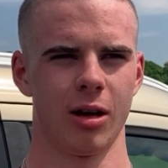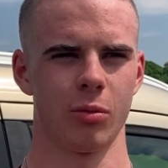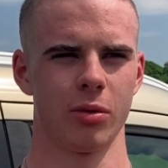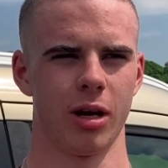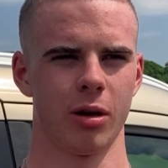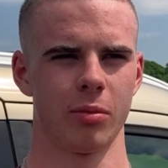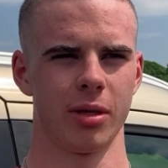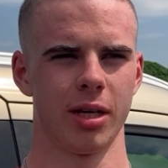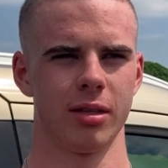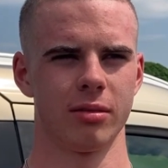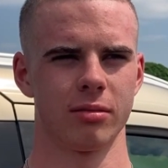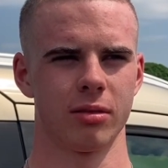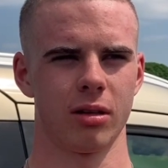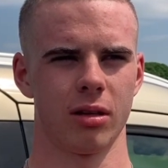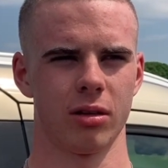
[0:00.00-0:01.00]
I'll be
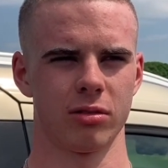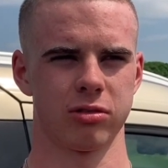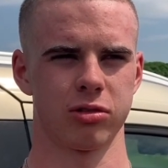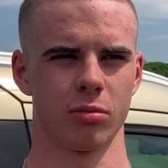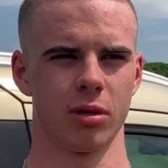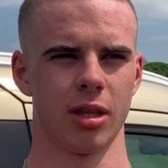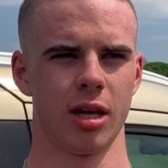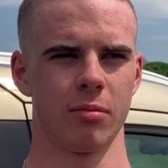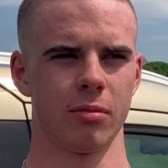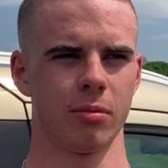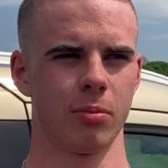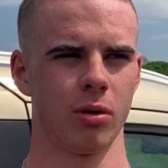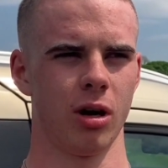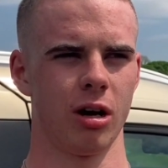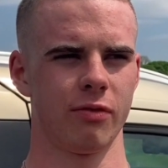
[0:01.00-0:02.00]
in some of them,
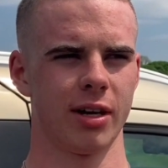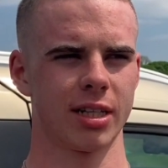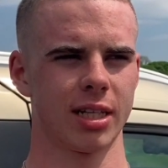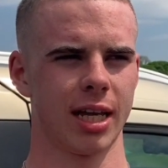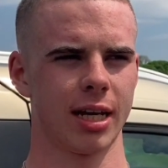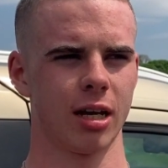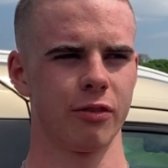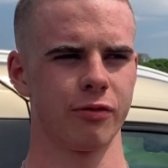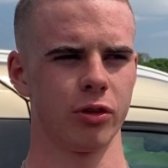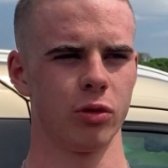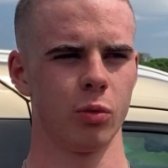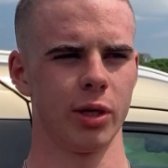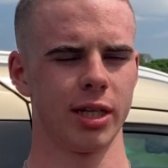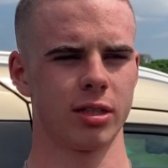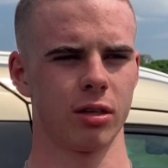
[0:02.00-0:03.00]
but I've had like a
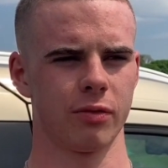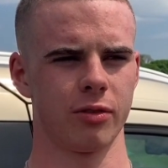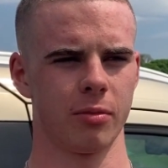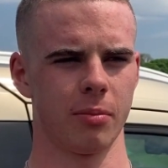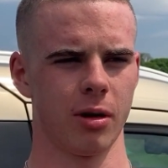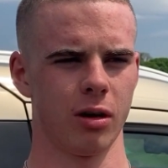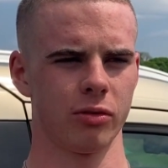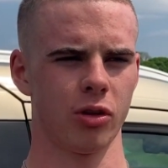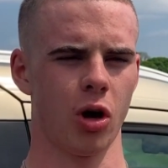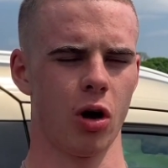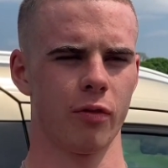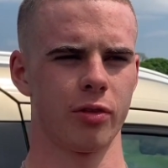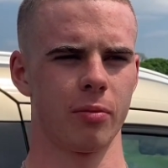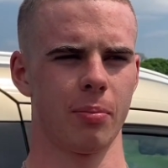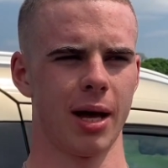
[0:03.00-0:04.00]
few weeks not
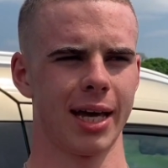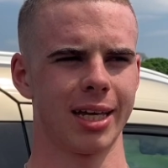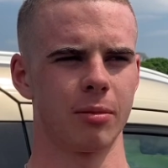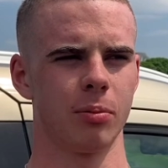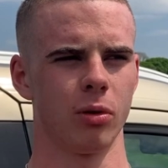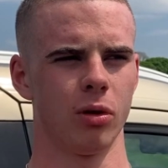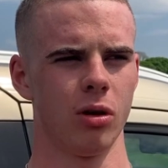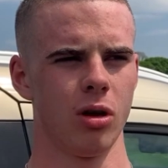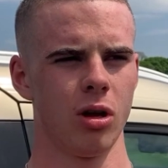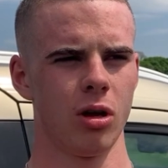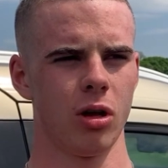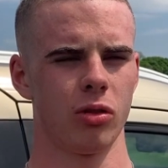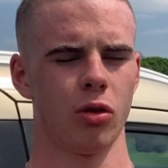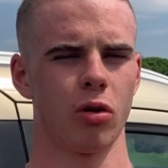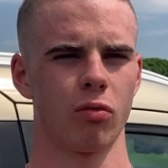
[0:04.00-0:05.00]
off the bike but
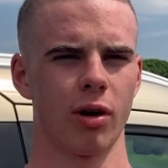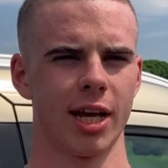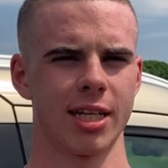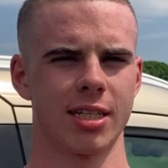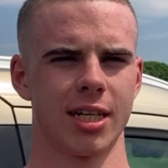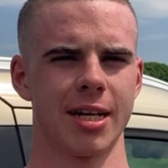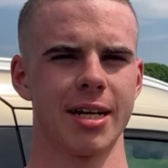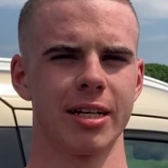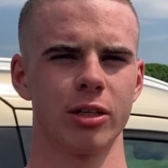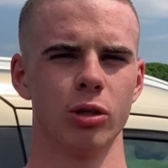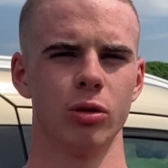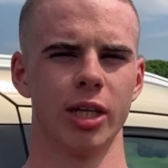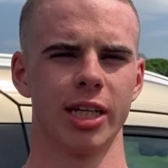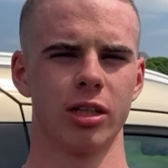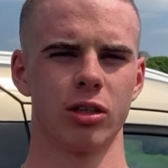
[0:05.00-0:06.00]
not racing. I didn't do
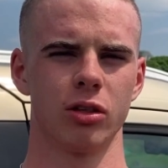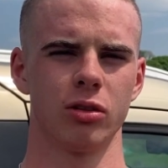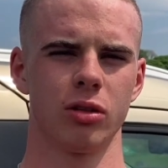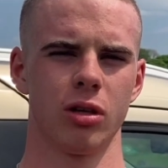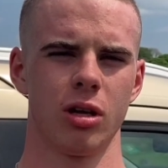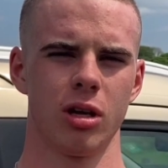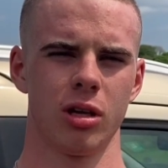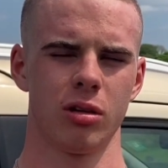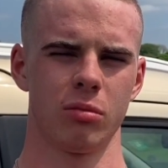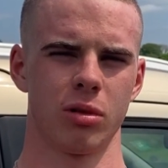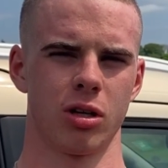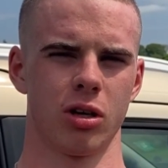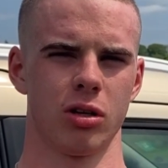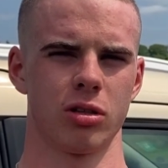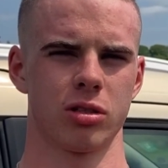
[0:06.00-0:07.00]
Lincoln
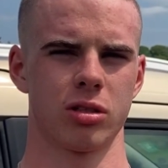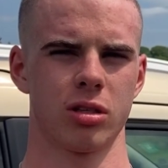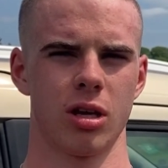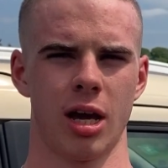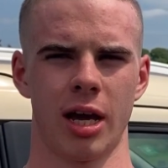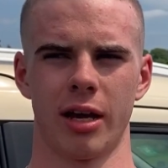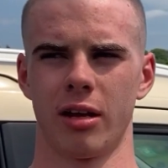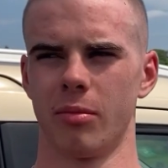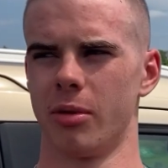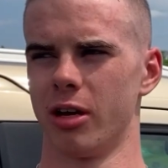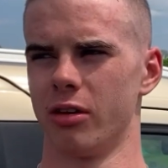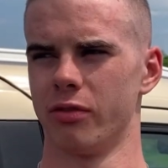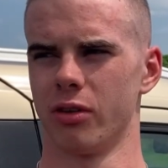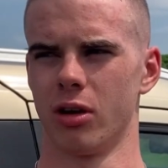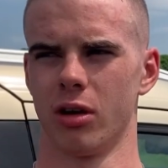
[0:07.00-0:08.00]
because I had a
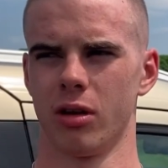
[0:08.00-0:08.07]
bit of